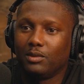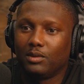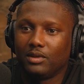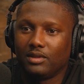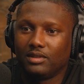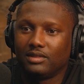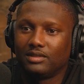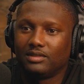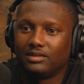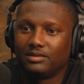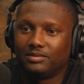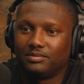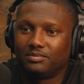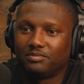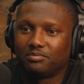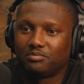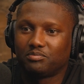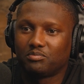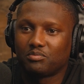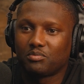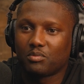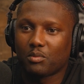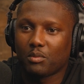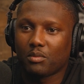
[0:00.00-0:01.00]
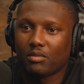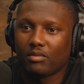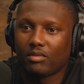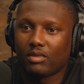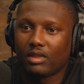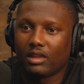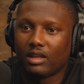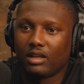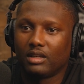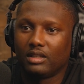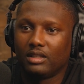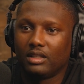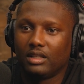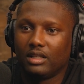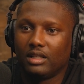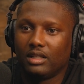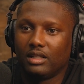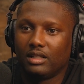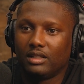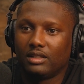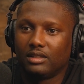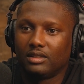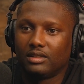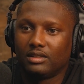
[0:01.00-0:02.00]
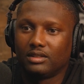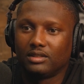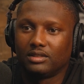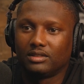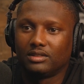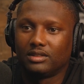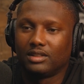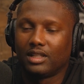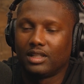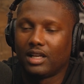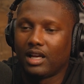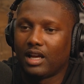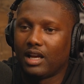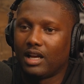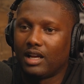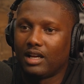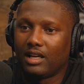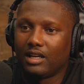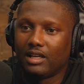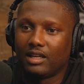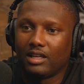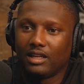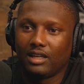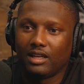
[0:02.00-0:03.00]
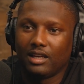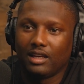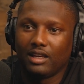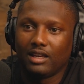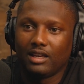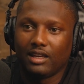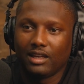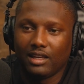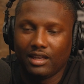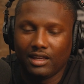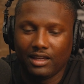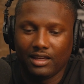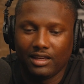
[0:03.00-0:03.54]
how is that rivalry? Let that Florida State, because that's like you